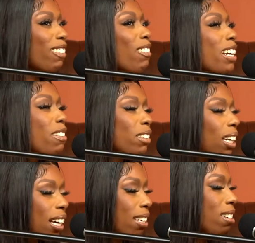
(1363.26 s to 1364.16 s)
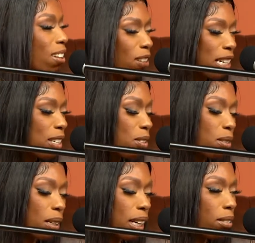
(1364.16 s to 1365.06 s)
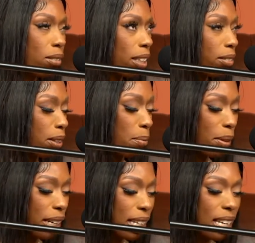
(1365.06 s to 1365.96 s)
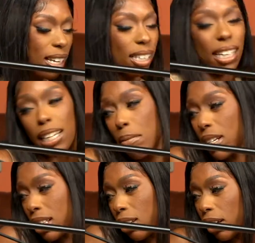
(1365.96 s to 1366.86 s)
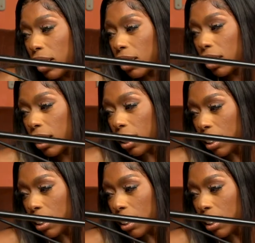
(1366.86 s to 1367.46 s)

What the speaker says: whatever. Like, you know, it's on some like whatever. But yeah, like they be just talking shit.